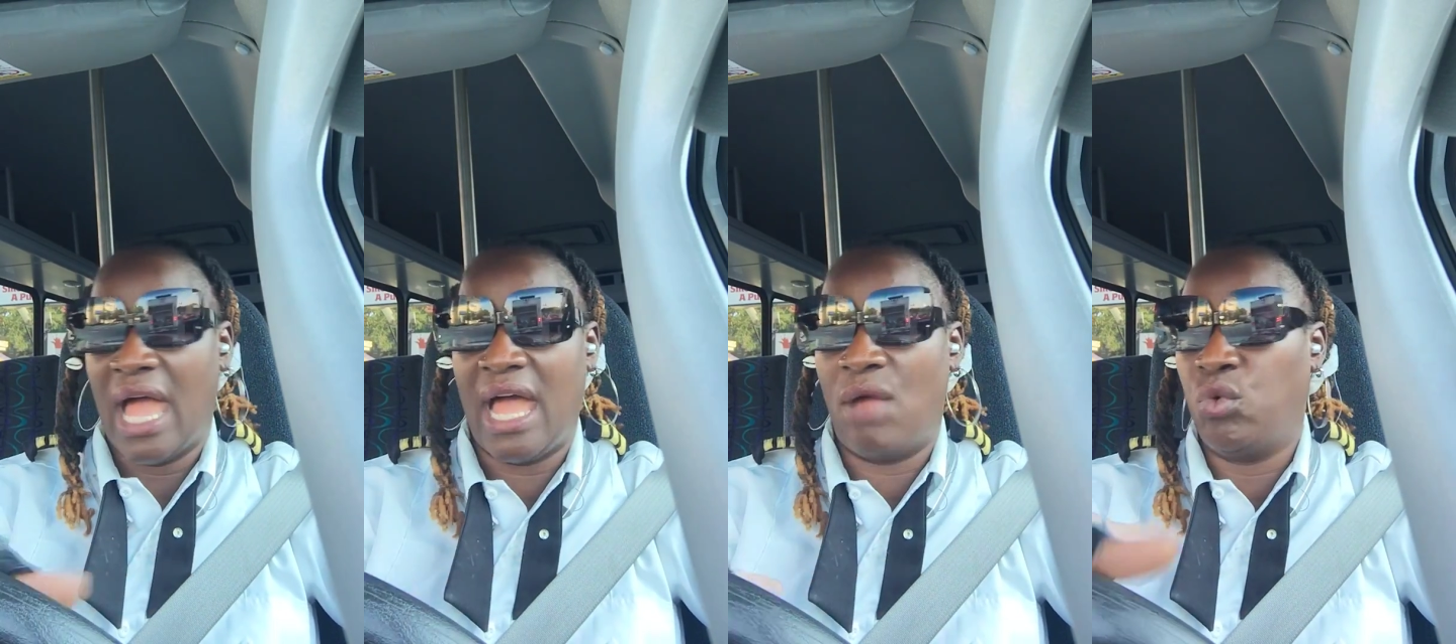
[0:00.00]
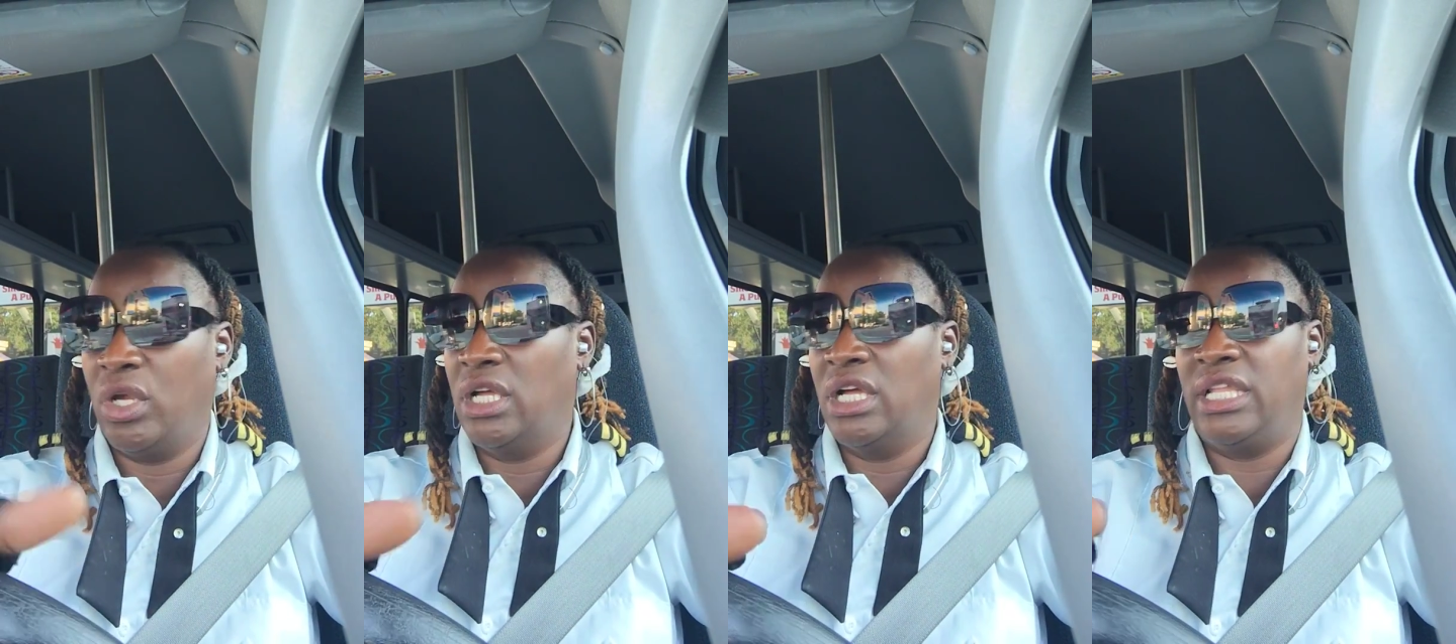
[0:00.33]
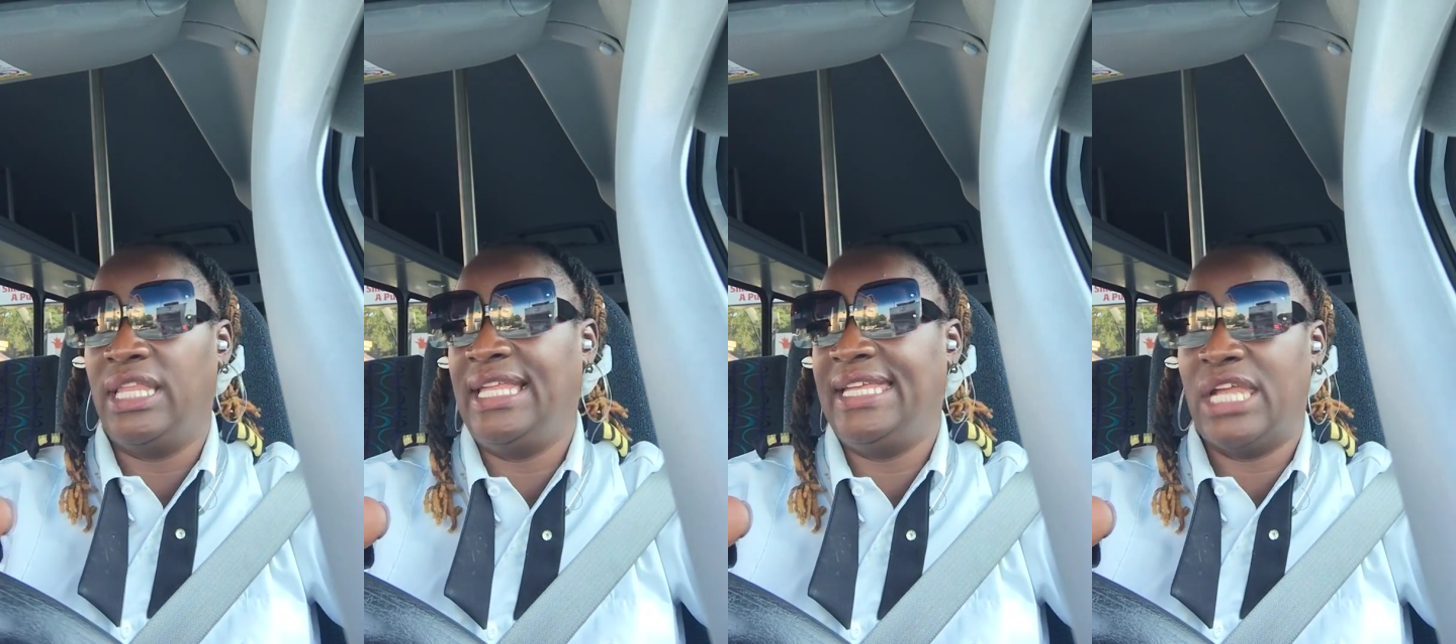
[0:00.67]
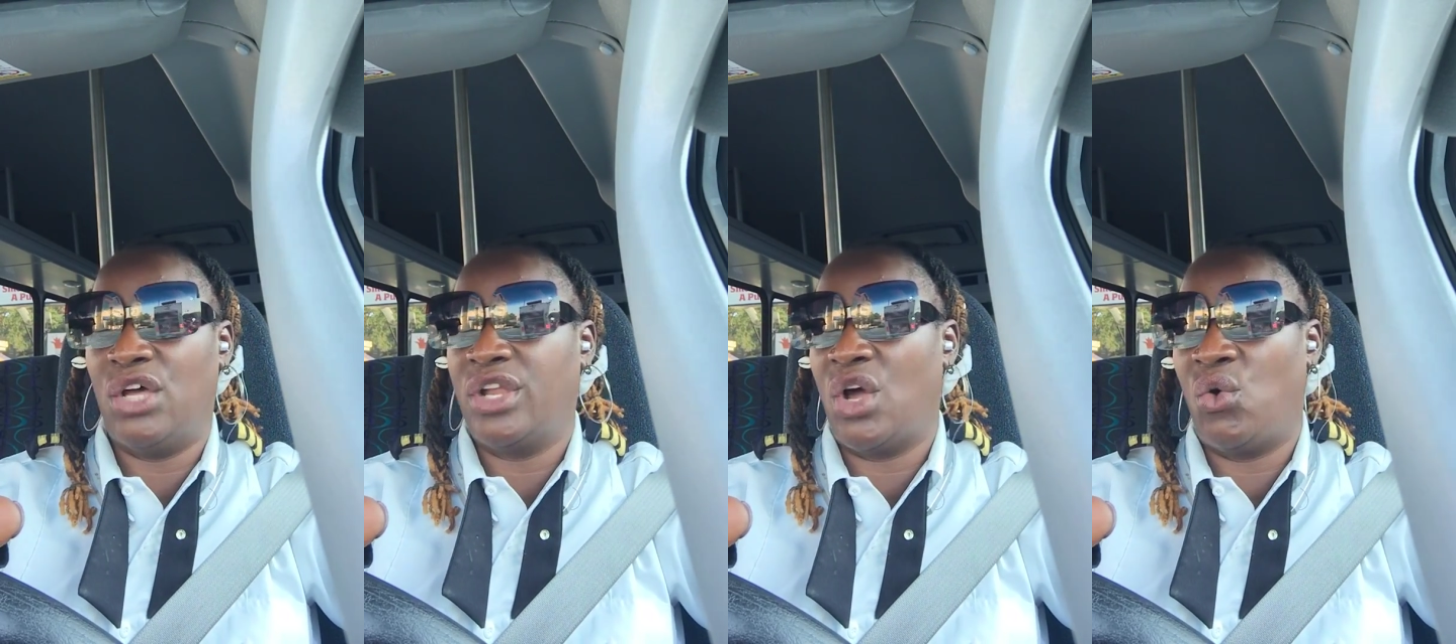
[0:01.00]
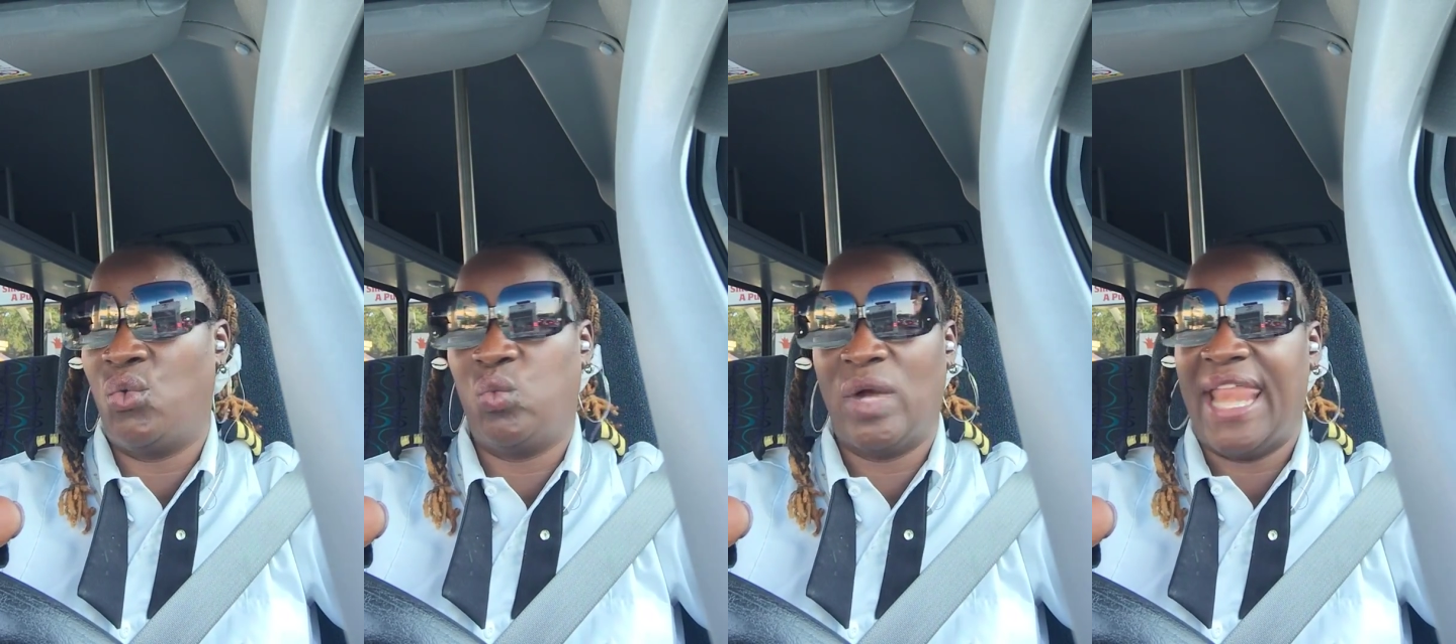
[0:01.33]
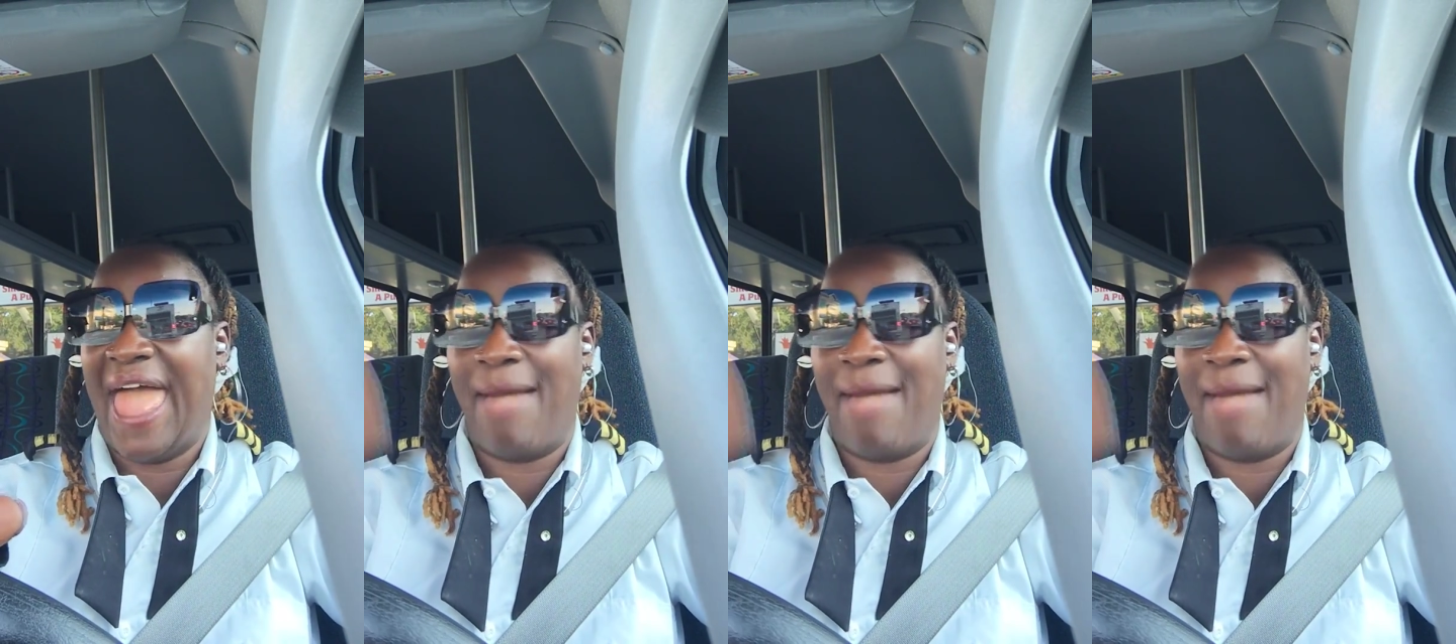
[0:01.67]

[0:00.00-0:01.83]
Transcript: I really don't know what